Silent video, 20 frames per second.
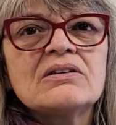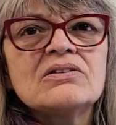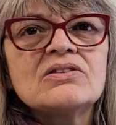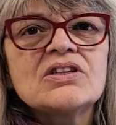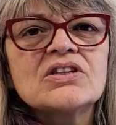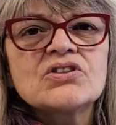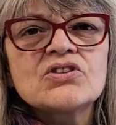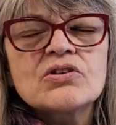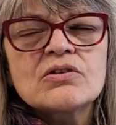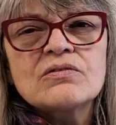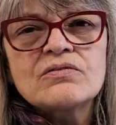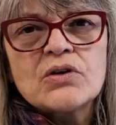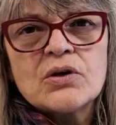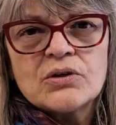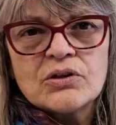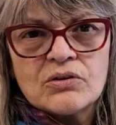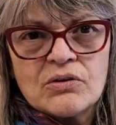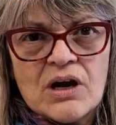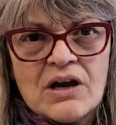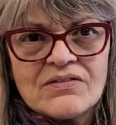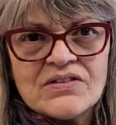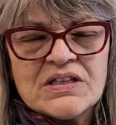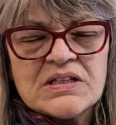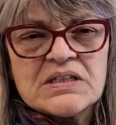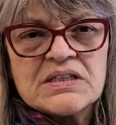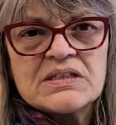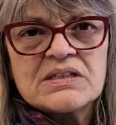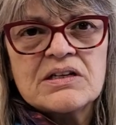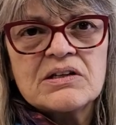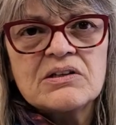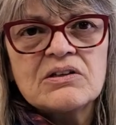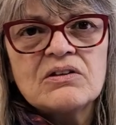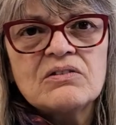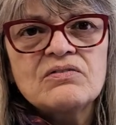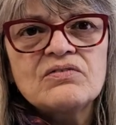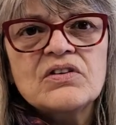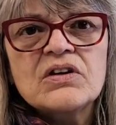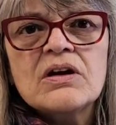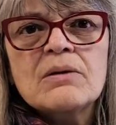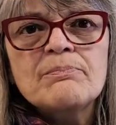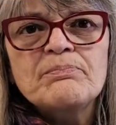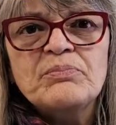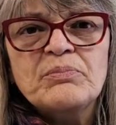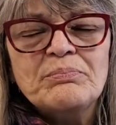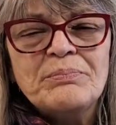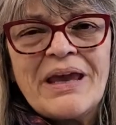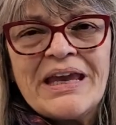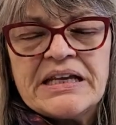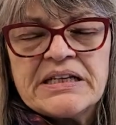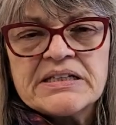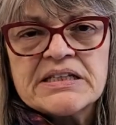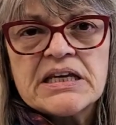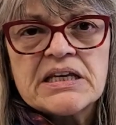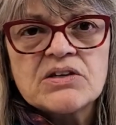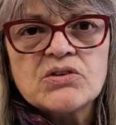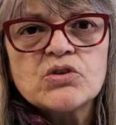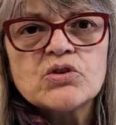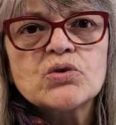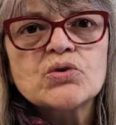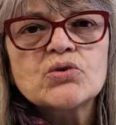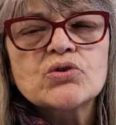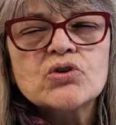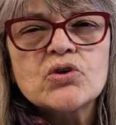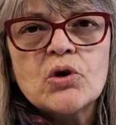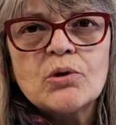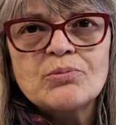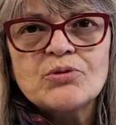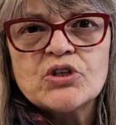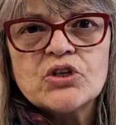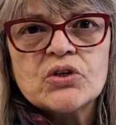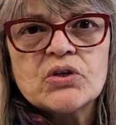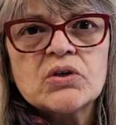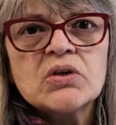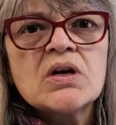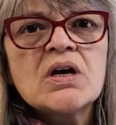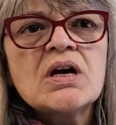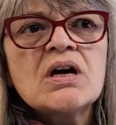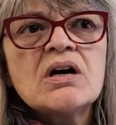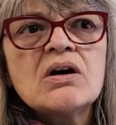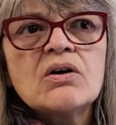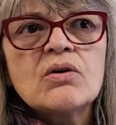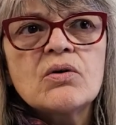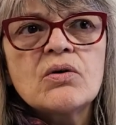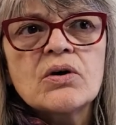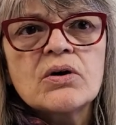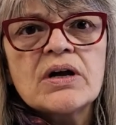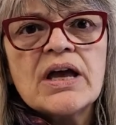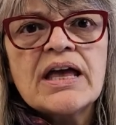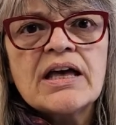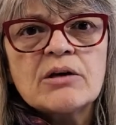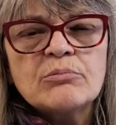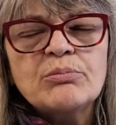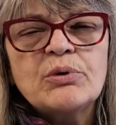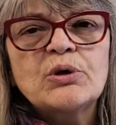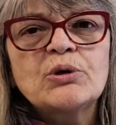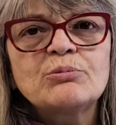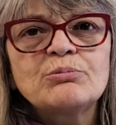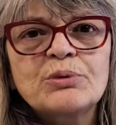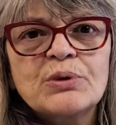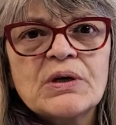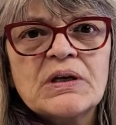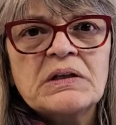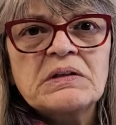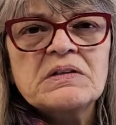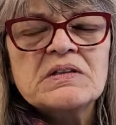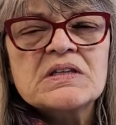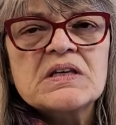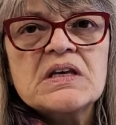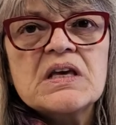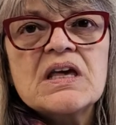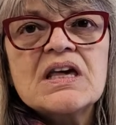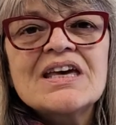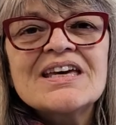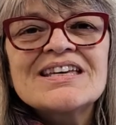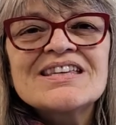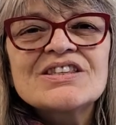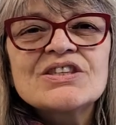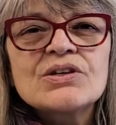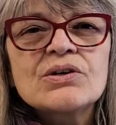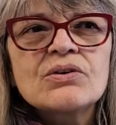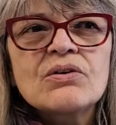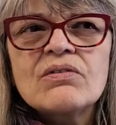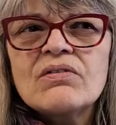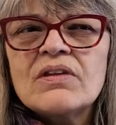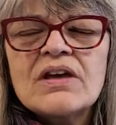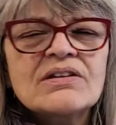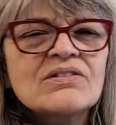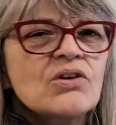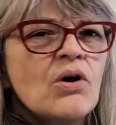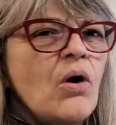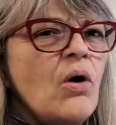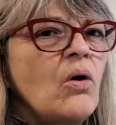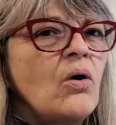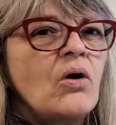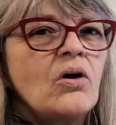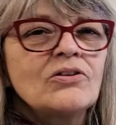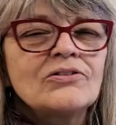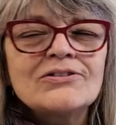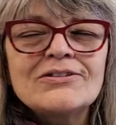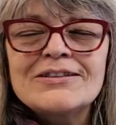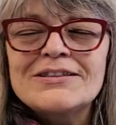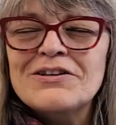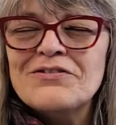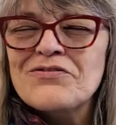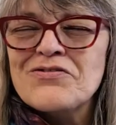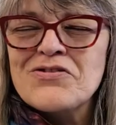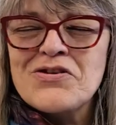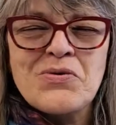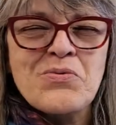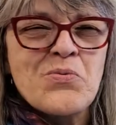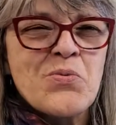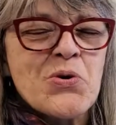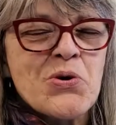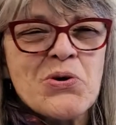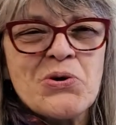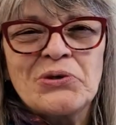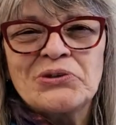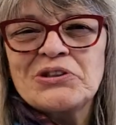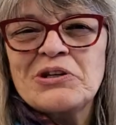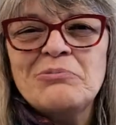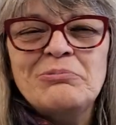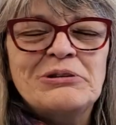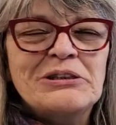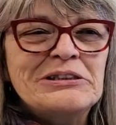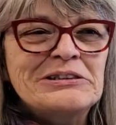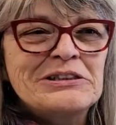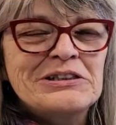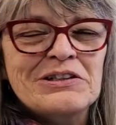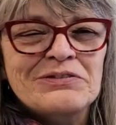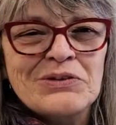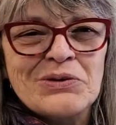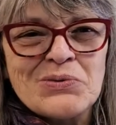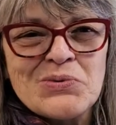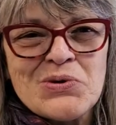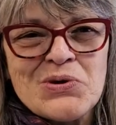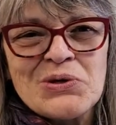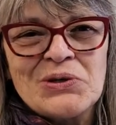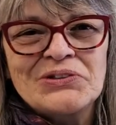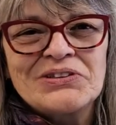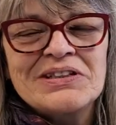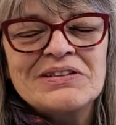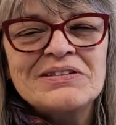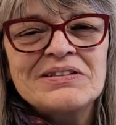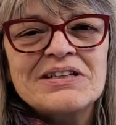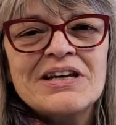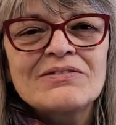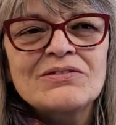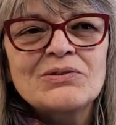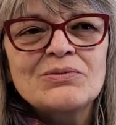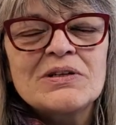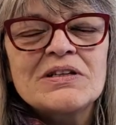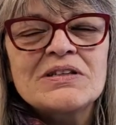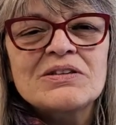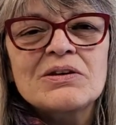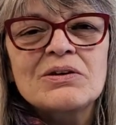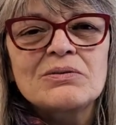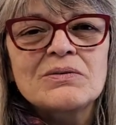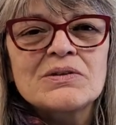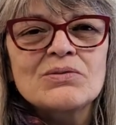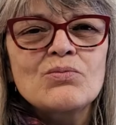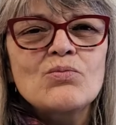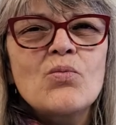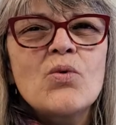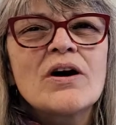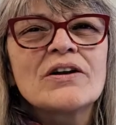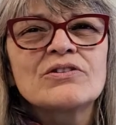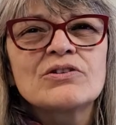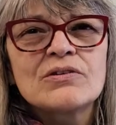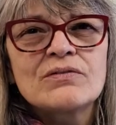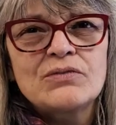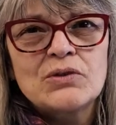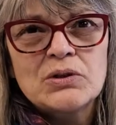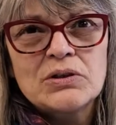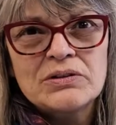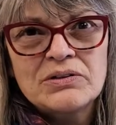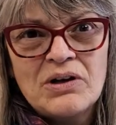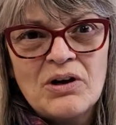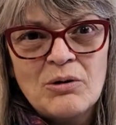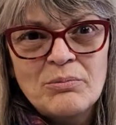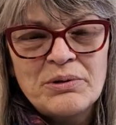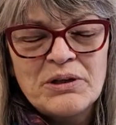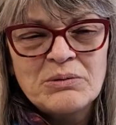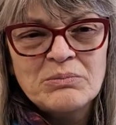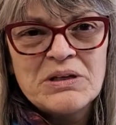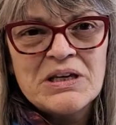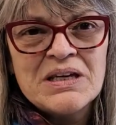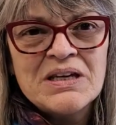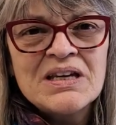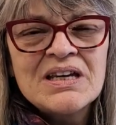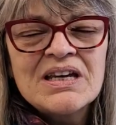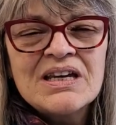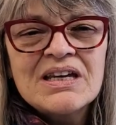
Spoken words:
digital photographs instead of paintings or sculpture or hand-pulled prints. So that's a whole different world, a completely different world, and David Riccio was wonderful in helping me